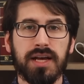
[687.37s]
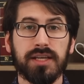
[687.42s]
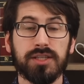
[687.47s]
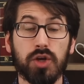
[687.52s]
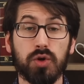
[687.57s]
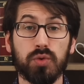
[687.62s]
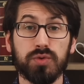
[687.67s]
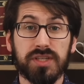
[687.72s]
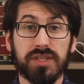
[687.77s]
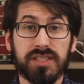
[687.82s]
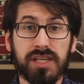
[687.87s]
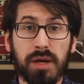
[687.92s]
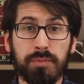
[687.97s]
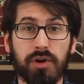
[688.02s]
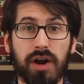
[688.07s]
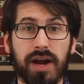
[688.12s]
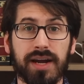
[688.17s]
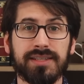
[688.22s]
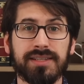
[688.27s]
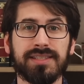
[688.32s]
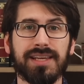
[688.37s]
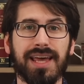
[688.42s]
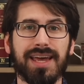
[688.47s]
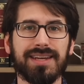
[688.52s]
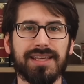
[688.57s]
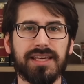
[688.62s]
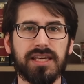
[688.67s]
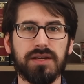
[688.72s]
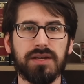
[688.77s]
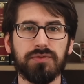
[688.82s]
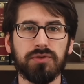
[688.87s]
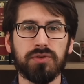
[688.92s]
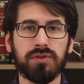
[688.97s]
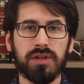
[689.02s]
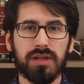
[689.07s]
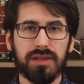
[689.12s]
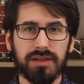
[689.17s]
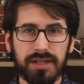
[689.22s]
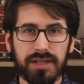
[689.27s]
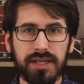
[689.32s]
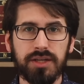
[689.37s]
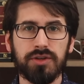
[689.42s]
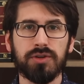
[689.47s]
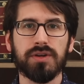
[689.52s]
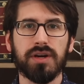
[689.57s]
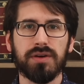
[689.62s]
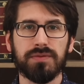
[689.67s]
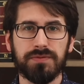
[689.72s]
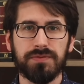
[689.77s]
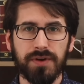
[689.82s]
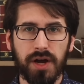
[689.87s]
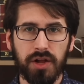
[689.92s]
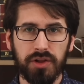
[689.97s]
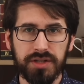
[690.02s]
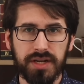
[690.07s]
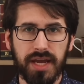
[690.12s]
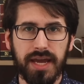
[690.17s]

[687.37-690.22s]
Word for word: So to summarize, an evil leader of fallen